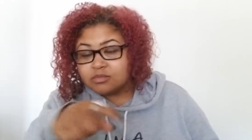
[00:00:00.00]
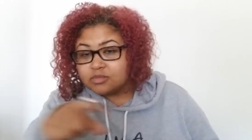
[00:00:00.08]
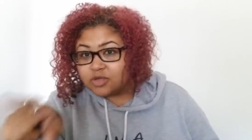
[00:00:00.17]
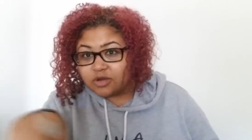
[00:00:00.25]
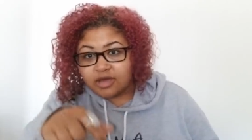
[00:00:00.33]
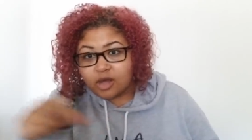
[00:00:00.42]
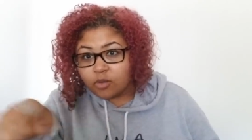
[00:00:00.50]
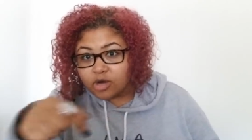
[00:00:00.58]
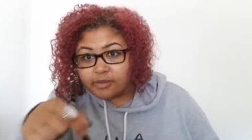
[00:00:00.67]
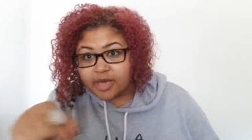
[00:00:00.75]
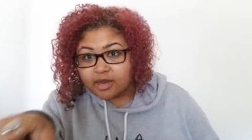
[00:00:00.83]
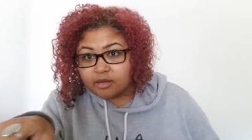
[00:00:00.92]
You don't gotta worry
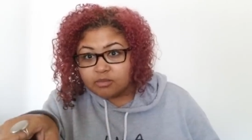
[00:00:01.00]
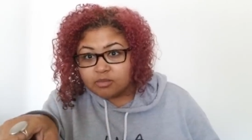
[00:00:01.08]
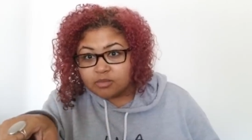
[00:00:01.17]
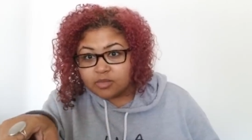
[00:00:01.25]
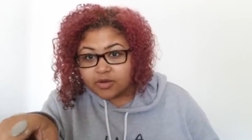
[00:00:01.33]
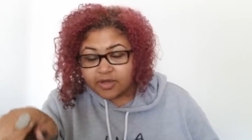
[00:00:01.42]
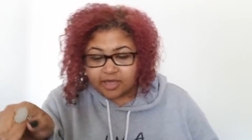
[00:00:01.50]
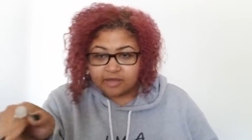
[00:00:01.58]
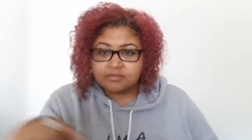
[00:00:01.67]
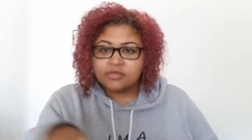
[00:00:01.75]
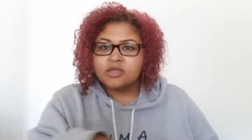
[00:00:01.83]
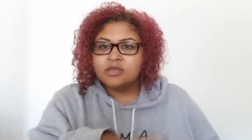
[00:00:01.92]
about it, okay?
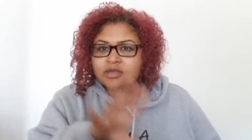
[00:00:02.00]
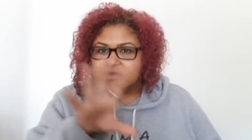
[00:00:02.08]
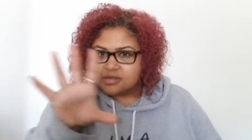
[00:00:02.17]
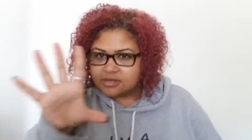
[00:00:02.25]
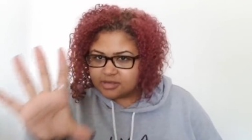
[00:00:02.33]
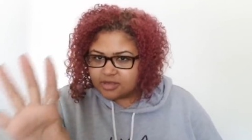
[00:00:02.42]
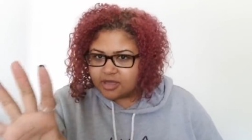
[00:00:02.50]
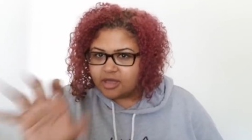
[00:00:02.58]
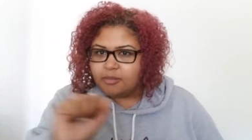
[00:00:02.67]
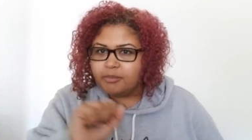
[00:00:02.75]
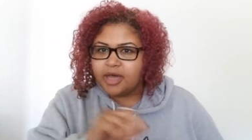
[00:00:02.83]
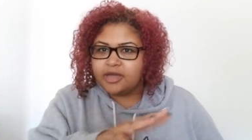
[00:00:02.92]

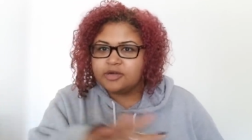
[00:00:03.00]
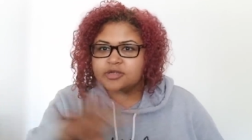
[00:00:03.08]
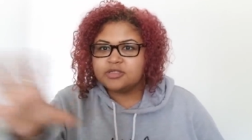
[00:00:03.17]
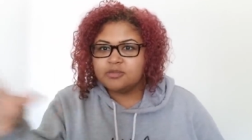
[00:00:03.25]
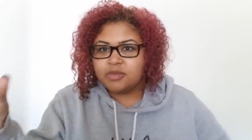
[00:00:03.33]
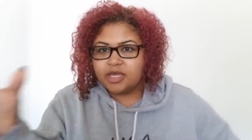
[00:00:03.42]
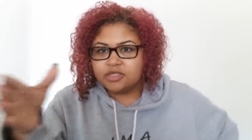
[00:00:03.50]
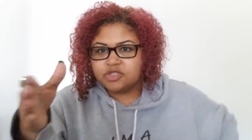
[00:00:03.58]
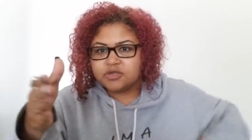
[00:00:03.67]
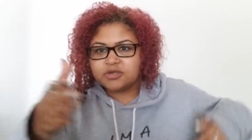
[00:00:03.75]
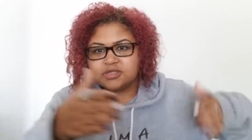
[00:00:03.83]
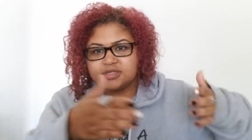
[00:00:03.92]
minor to
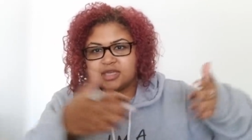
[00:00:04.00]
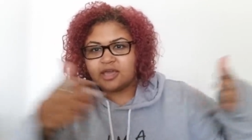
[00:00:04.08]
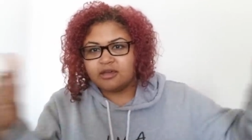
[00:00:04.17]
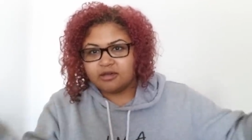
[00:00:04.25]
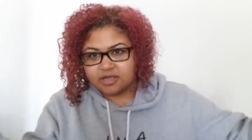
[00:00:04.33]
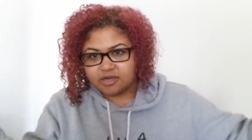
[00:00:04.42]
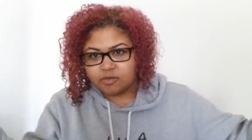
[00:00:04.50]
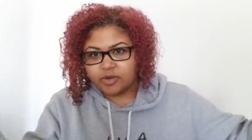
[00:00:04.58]
major scale here.